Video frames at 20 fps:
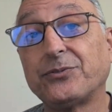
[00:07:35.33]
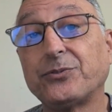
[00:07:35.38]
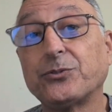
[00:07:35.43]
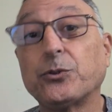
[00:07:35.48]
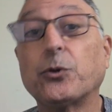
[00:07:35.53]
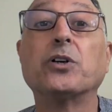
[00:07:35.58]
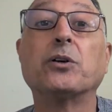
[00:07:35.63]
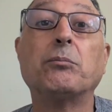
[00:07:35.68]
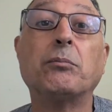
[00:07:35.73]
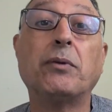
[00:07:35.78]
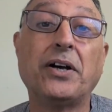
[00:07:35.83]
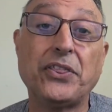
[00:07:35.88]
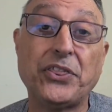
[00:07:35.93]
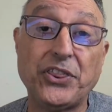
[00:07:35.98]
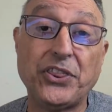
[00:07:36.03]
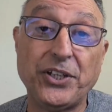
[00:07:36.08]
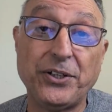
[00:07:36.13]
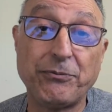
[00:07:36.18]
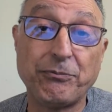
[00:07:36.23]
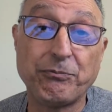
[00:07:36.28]
or a month.
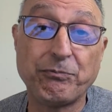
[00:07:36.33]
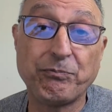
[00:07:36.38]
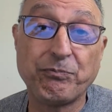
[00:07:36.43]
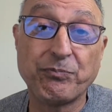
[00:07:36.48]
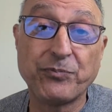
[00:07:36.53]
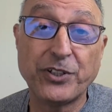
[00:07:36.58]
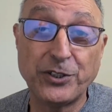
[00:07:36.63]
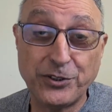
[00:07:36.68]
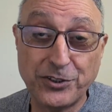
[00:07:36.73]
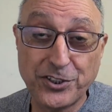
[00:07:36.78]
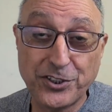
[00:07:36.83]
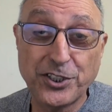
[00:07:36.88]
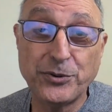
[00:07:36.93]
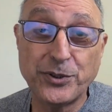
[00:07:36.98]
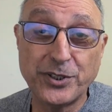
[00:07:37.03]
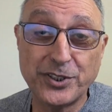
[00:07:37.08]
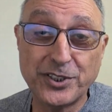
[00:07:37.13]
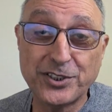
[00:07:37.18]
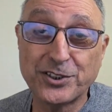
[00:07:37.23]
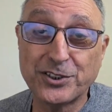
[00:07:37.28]
And you see
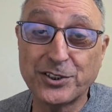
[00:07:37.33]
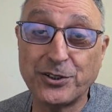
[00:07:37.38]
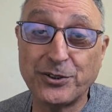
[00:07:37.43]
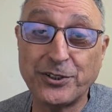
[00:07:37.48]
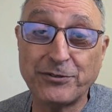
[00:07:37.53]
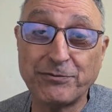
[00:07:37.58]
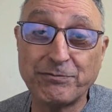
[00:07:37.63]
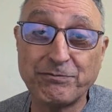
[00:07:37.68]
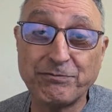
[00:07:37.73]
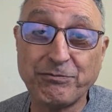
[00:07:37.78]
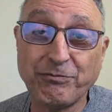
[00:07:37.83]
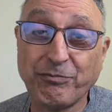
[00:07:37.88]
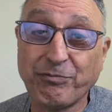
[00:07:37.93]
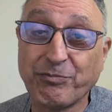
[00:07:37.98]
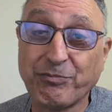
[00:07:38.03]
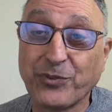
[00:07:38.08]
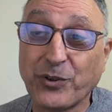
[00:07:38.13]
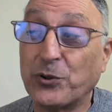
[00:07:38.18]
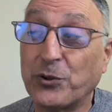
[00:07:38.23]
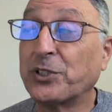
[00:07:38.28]
where this is going?
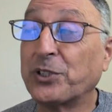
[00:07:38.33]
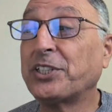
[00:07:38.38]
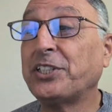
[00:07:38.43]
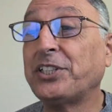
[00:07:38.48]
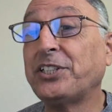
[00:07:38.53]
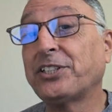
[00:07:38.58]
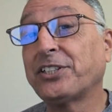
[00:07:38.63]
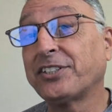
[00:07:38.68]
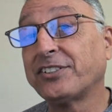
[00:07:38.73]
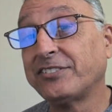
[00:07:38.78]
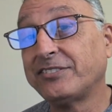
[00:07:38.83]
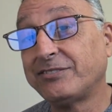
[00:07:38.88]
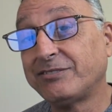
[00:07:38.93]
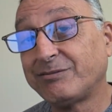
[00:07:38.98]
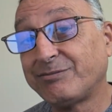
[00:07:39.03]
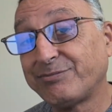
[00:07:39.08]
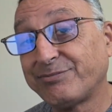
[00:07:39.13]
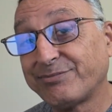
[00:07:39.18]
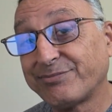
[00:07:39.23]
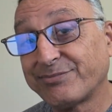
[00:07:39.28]
Or a year
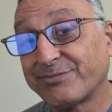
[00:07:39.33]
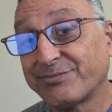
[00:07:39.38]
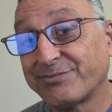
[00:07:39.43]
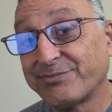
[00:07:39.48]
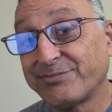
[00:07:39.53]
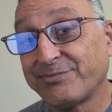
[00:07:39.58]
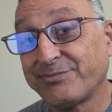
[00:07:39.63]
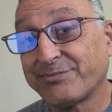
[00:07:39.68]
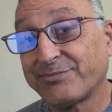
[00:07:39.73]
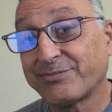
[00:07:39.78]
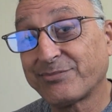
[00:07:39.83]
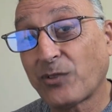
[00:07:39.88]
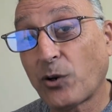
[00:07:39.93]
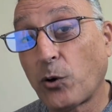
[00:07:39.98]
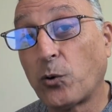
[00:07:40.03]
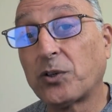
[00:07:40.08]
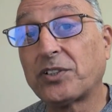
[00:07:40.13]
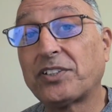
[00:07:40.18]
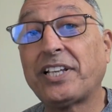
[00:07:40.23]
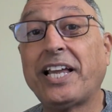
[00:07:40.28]

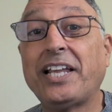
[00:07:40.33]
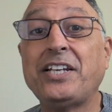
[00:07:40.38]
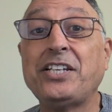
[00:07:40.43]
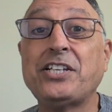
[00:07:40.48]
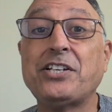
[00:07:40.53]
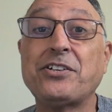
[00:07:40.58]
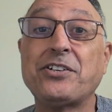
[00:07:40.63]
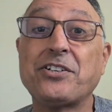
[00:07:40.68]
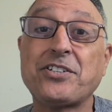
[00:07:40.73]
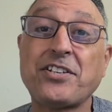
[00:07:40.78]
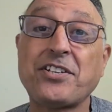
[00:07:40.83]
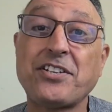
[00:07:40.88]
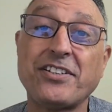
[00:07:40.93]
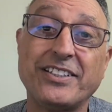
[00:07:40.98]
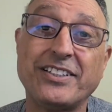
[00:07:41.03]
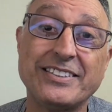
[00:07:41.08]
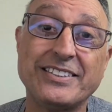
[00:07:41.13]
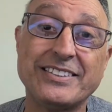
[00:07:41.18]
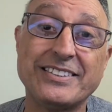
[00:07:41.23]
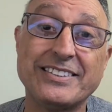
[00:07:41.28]
or 10 years.
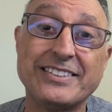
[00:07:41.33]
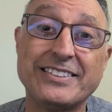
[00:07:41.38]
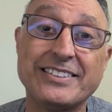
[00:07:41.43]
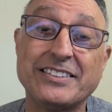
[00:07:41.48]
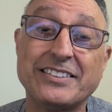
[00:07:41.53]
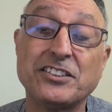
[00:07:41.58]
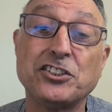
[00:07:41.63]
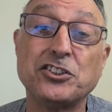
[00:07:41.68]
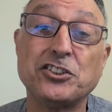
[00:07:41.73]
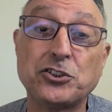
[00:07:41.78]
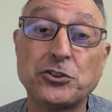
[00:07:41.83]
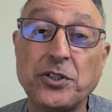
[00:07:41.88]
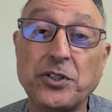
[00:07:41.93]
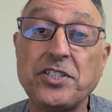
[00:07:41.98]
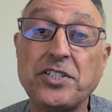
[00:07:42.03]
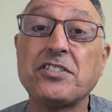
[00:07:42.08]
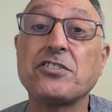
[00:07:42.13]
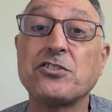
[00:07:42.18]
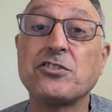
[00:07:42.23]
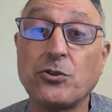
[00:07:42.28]
The
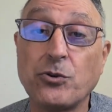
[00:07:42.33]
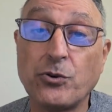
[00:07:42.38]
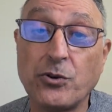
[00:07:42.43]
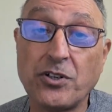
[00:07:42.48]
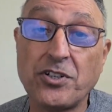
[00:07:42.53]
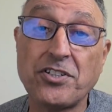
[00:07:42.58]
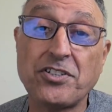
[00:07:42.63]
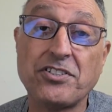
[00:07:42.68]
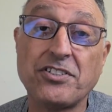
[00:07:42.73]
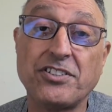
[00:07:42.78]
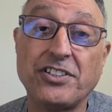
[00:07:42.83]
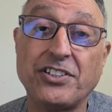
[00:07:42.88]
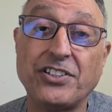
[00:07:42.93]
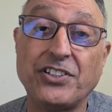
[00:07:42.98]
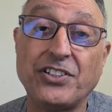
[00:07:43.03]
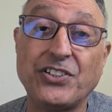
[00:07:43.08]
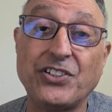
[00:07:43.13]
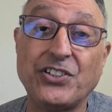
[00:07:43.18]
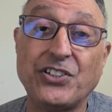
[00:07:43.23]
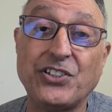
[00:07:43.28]
choice is yours.
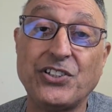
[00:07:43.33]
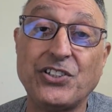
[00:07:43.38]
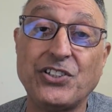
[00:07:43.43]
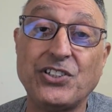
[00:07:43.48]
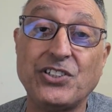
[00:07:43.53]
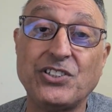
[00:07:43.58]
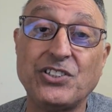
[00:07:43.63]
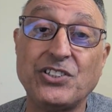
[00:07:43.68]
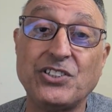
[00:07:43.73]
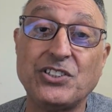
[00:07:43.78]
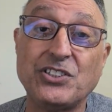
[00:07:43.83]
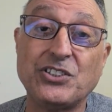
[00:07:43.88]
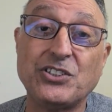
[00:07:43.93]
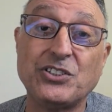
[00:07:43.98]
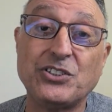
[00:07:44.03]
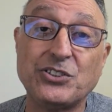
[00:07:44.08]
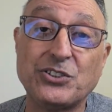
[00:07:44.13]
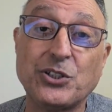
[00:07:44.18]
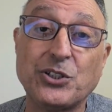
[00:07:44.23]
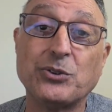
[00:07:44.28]

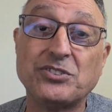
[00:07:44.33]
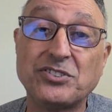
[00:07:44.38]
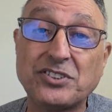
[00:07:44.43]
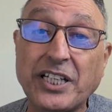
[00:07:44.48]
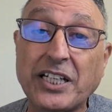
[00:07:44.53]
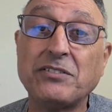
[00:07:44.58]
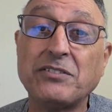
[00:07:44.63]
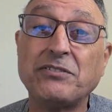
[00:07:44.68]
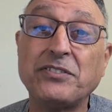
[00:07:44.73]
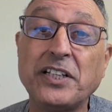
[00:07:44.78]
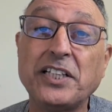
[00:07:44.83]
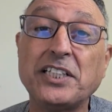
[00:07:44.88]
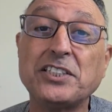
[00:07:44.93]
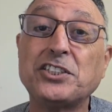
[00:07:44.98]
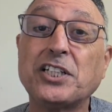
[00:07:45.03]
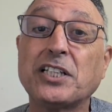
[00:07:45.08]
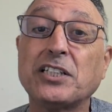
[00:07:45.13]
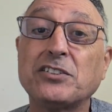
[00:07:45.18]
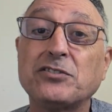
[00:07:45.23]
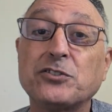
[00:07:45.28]
So instead of feeling
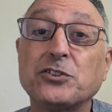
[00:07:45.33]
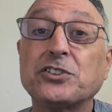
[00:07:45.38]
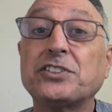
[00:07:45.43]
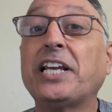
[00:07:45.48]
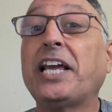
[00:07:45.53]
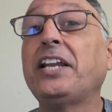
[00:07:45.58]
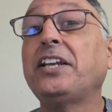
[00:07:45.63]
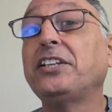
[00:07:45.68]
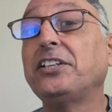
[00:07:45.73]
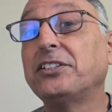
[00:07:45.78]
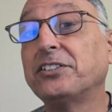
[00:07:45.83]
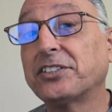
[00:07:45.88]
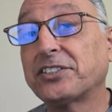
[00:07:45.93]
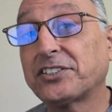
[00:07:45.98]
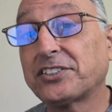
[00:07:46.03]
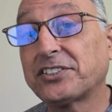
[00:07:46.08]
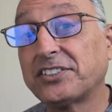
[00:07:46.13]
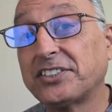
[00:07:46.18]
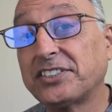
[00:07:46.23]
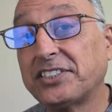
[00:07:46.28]
jealous for 10 years
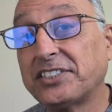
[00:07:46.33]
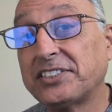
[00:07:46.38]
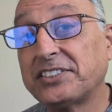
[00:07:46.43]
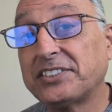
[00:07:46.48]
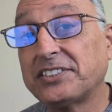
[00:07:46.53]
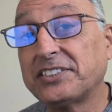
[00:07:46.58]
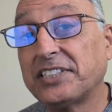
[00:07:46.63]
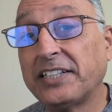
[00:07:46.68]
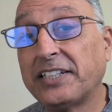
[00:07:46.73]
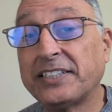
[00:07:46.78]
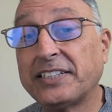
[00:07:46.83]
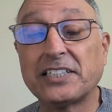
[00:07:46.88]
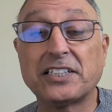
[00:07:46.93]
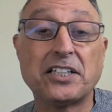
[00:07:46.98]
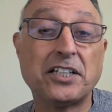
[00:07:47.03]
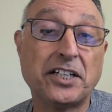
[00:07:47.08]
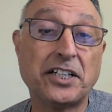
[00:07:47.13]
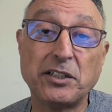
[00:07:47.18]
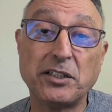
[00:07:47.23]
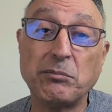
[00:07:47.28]
and then
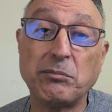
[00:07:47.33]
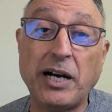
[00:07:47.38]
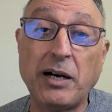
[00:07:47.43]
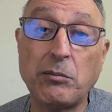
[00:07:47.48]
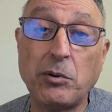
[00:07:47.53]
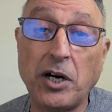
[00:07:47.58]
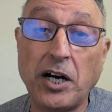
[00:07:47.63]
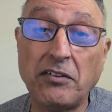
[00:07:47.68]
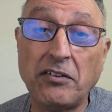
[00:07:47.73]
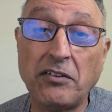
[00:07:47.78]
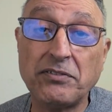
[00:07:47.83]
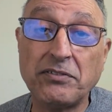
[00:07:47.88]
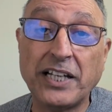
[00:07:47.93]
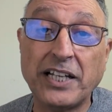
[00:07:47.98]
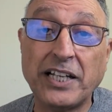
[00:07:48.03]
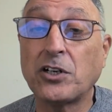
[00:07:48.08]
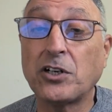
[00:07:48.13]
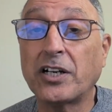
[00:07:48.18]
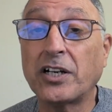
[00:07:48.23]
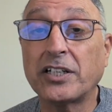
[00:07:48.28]
cutting Bob off, not
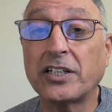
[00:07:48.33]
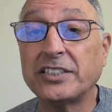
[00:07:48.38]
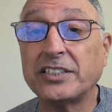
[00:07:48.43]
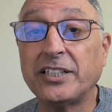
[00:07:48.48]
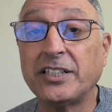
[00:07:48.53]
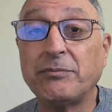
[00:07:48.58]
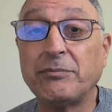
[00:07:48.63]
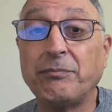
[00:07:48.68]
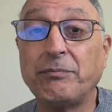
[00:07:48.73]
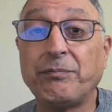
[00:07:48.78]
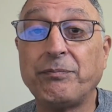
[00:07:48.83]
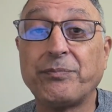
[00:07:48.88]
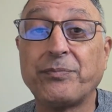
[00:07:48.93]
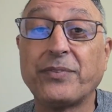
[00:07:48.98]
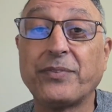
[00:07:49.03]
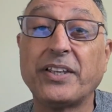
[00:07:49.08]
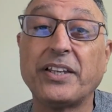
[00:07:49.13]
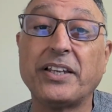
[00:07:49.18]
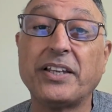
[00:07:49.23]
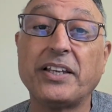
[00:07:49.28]
talking to him,
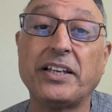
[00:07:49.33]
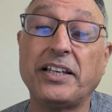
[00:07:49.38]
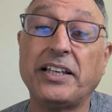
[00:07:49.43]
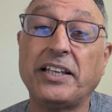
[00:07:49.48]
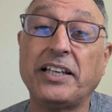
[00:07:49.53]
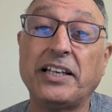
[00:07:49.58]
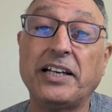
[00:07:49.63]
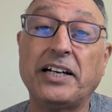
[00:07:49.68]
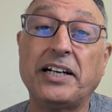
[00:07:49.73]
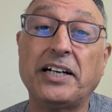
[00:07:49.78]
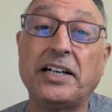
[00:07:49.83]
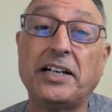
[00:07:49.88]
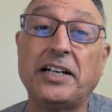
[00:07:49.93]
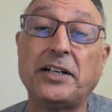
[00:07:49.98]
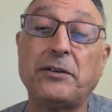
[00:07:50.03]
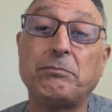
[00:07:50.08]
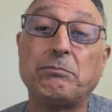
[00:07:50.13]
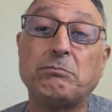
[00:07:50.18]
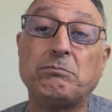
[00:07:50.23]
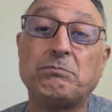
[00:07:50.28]

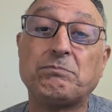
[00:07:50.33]
um,